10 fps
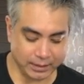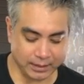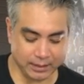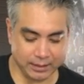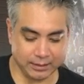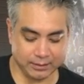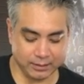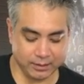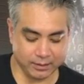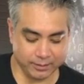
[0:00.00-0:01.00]
And
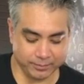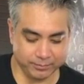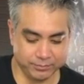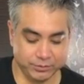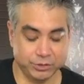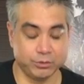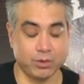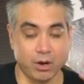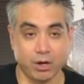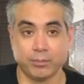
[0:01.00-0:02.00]
you
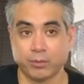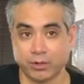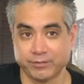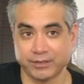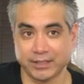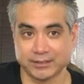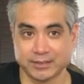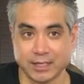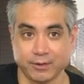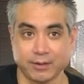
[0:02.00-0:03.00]
are more advanced
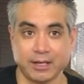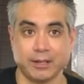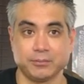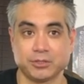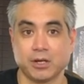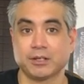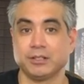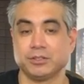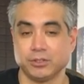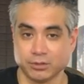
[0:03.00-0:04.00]
now, and I'm
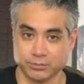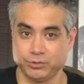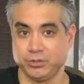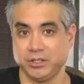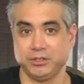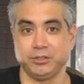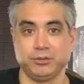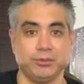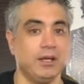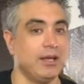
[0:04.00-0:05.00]
talking to you and I'm treating
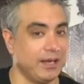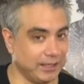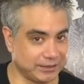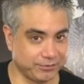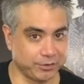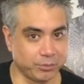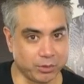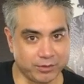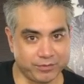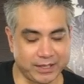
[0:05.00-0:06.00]
you as if you're
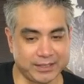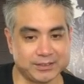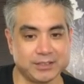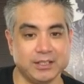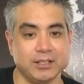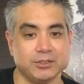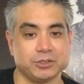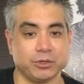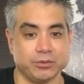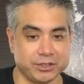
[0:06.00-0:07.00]
more advanced.
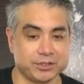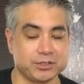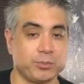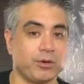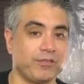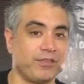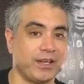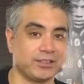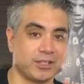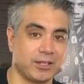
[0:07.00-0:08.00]
So this is more
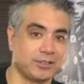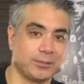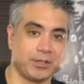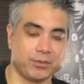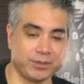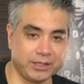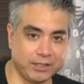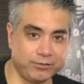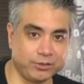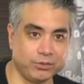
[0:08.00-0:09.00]
advanced concept that I want to
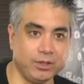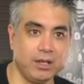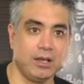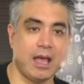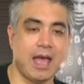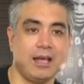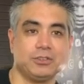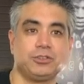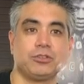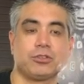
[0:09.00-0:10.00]
give you.
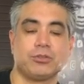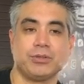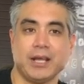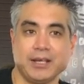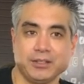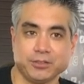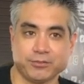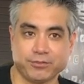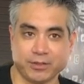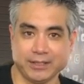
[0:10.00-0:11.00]
As you're creating your
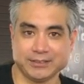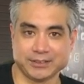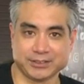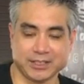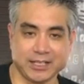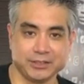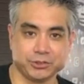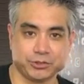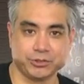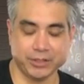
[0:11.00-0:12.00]
phrases and as
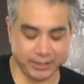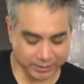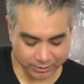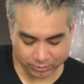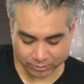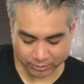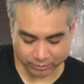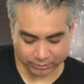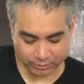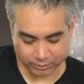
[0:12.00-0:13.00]
you're creating your